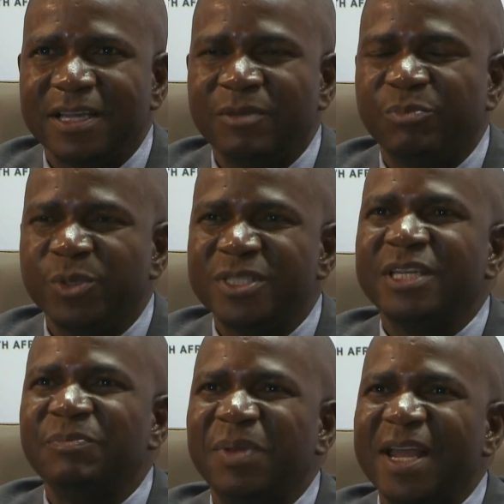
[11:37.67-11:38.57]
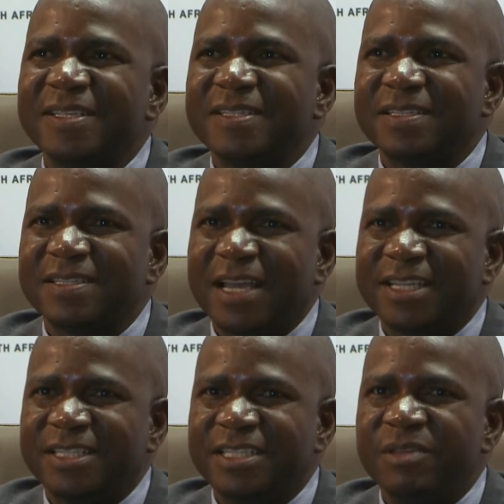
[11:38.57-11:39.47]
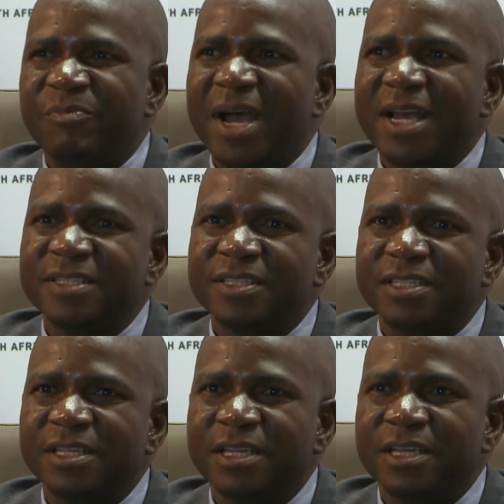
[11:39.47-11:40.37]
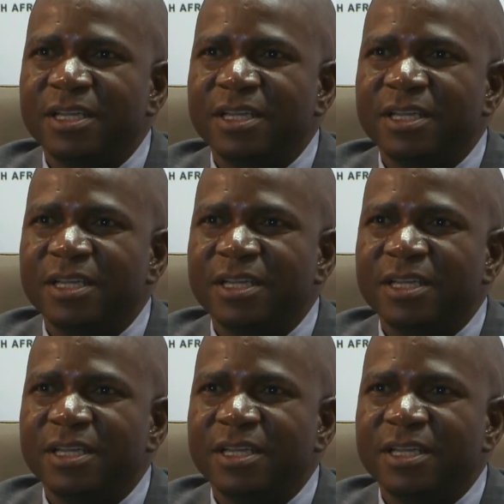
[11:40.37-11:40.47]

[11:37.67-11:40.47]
and puts in place such demands